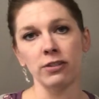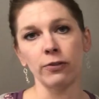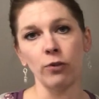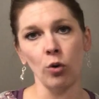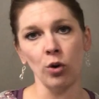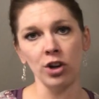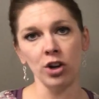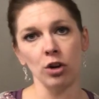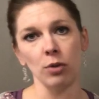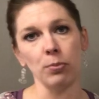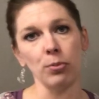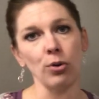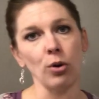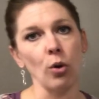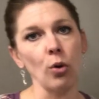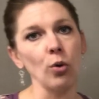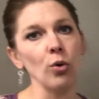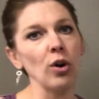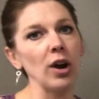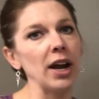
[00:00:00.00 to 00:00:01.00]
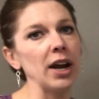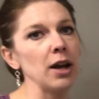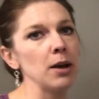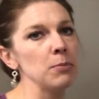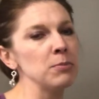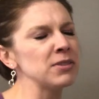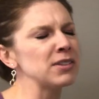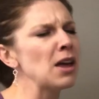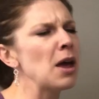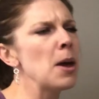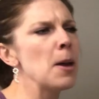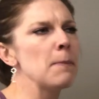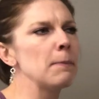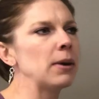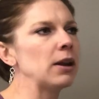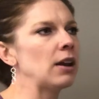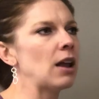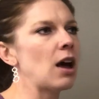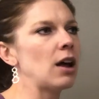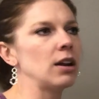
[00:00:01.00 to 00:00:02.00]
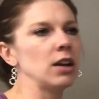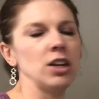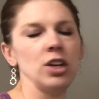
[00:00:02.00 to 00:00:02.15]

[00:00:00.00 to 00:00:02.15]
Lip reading: for your programs, but not a